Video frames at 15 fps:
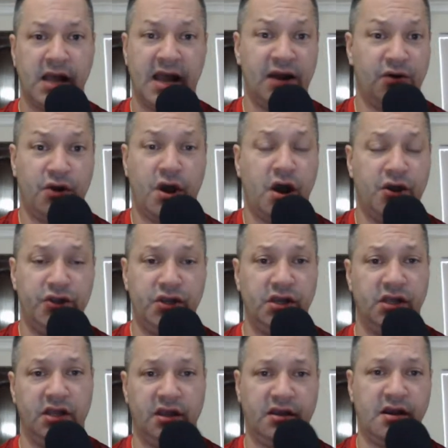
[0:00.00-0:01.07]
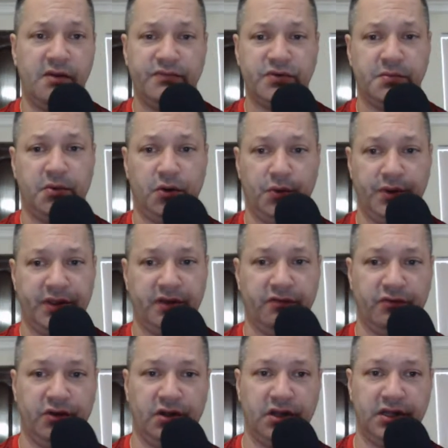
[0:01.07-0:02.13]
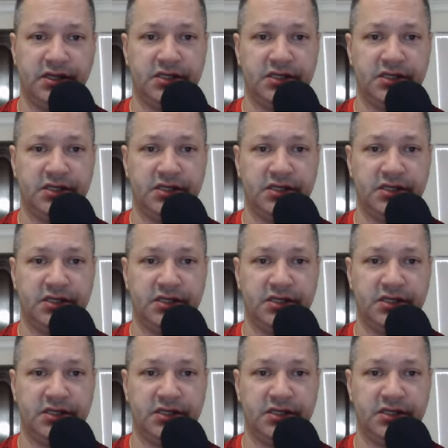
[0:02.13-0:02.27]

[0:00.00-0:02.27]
I don't know how you could get comfortable with it, really.